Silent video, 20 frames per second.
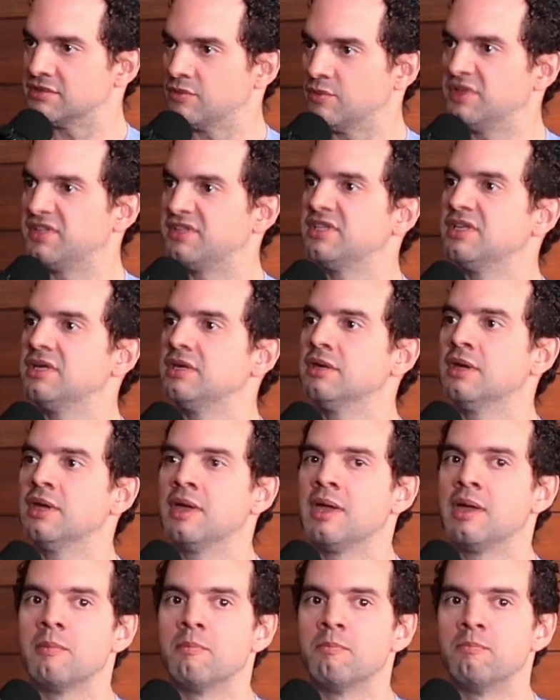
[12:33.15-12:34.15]
We see
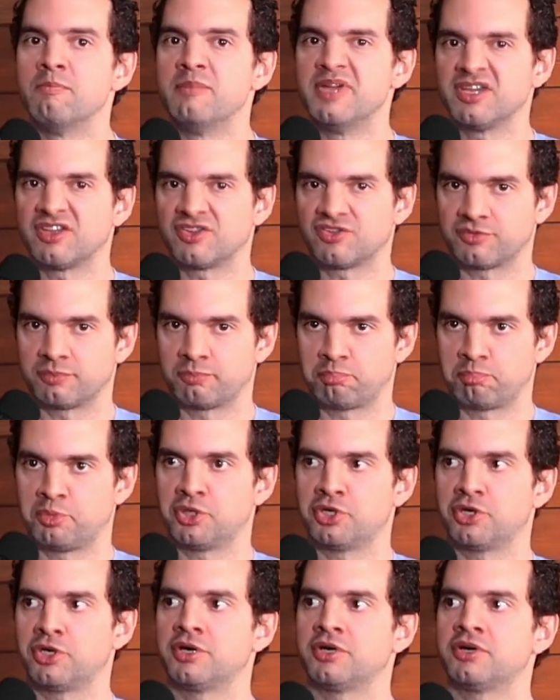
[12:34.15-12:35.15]
big
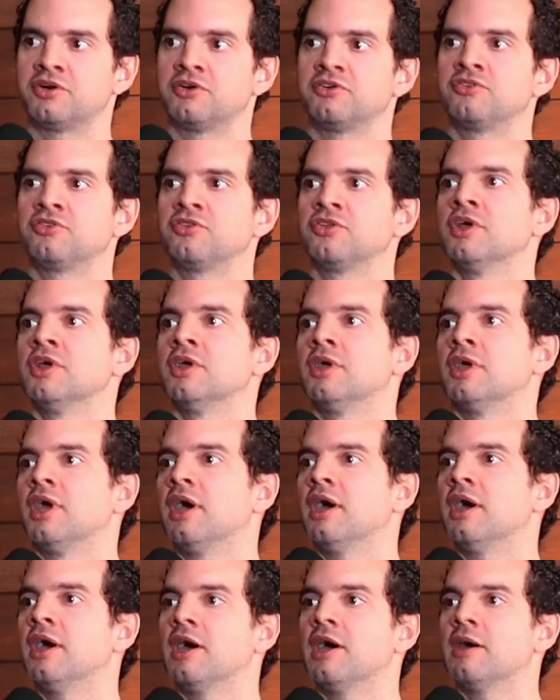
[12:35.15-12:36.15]
spurs,
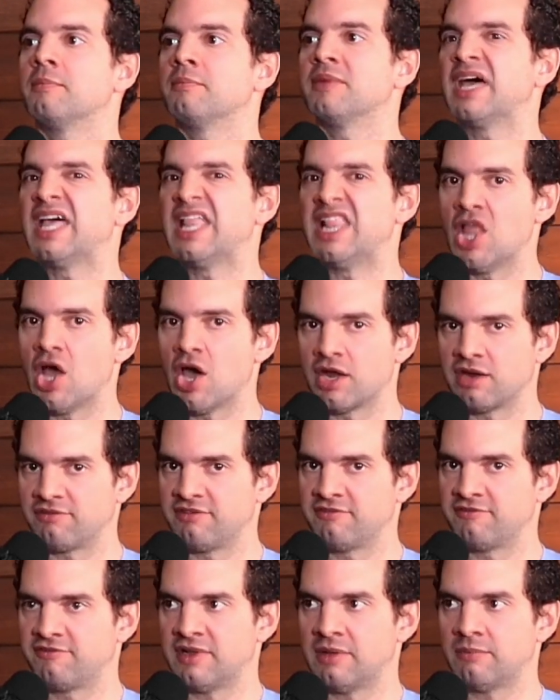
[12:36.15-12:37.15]
a lot of
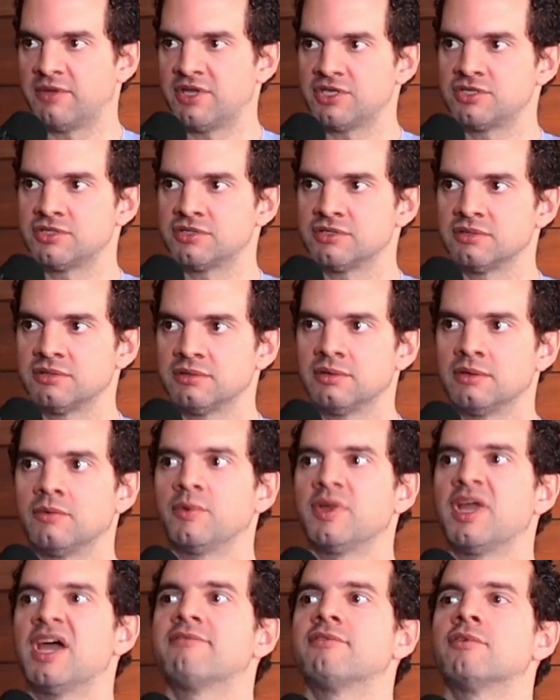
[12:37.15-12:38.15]
inflammation.
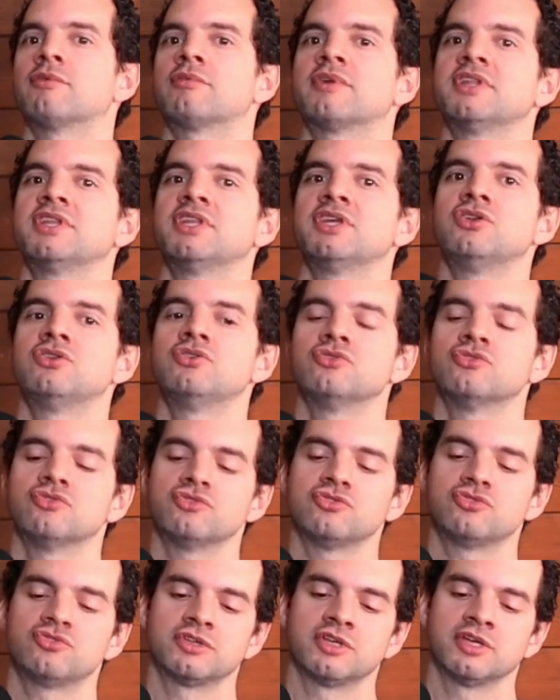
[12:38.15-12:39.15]
We have already
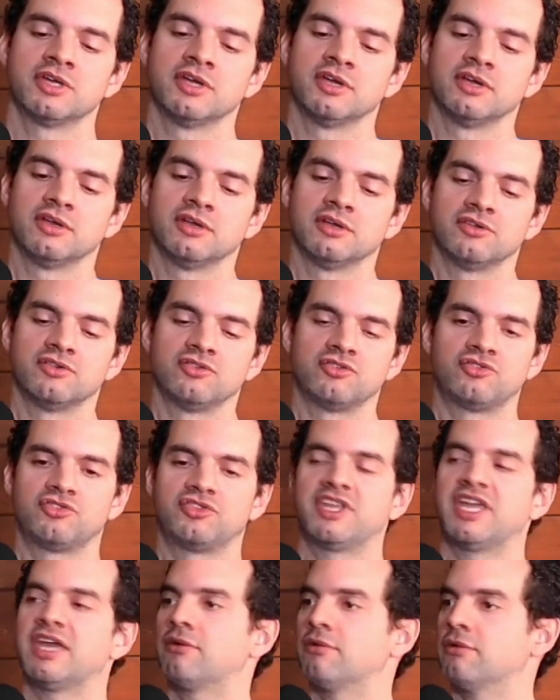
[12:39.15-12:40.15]
used
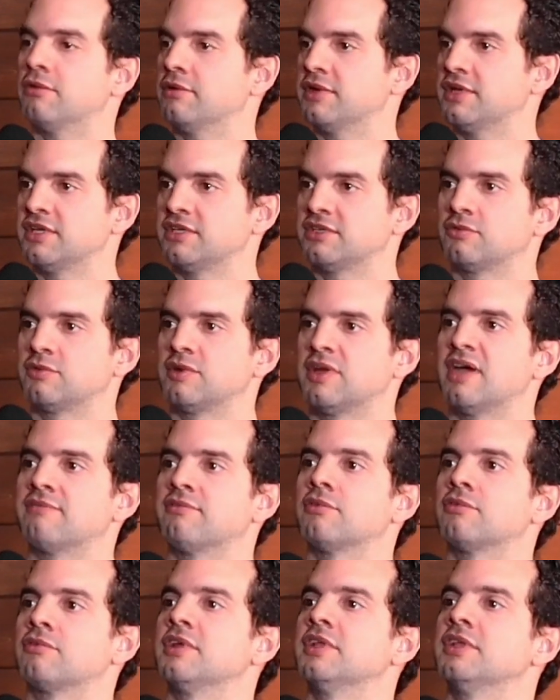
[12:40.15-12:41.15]
steroids. We have
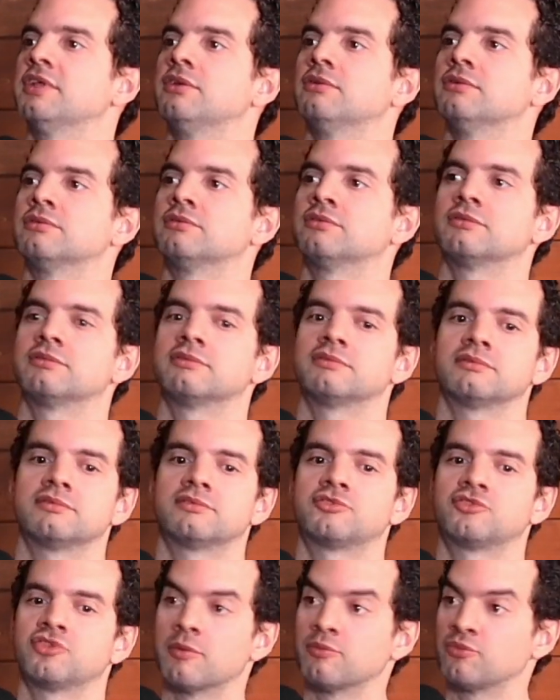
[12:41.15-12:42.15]
already used
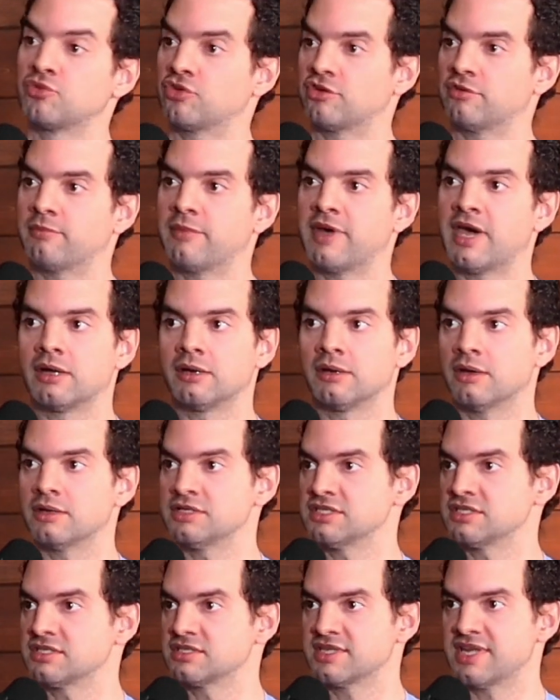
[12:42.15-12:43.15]
some sort of
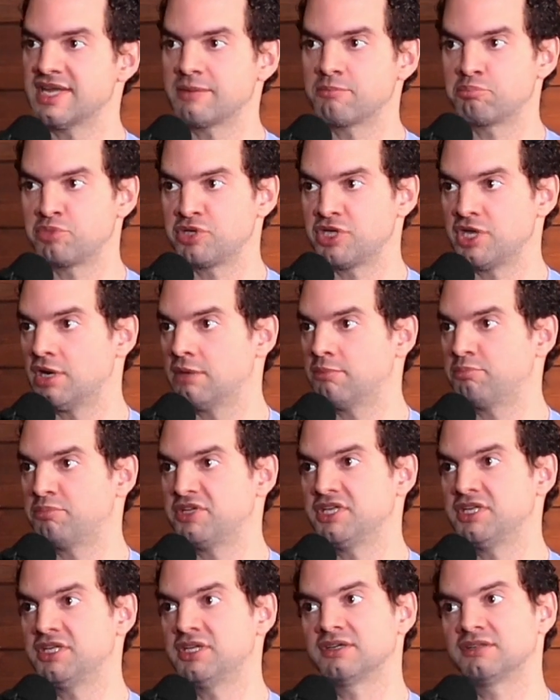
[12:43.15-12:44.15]
biologics like
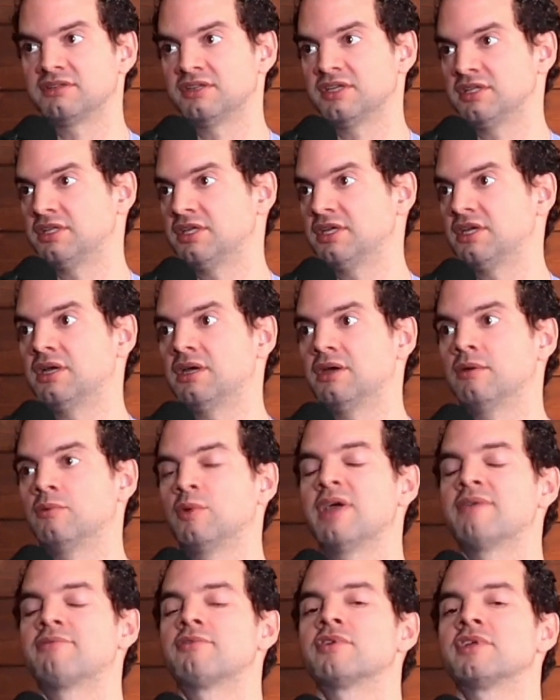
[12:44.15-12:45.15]
PRP, etc. We
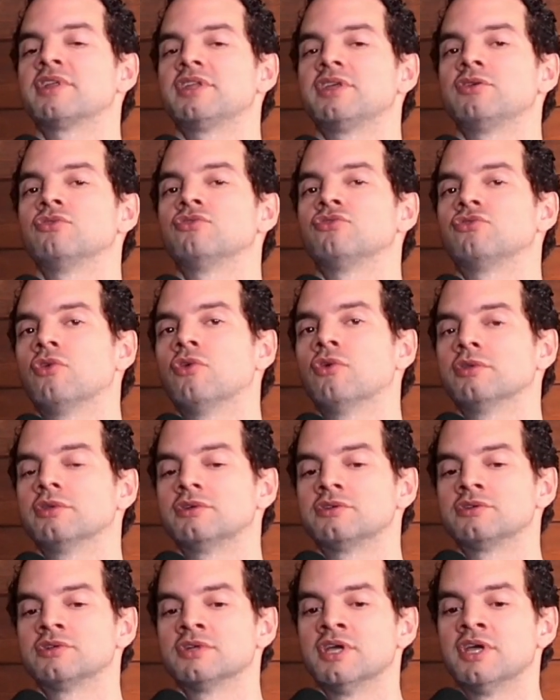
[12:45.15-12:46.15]
have already used
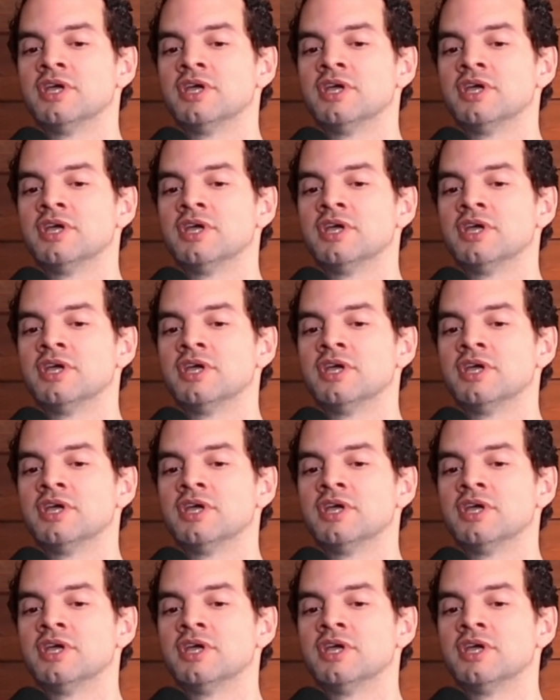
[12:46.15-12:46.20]
others.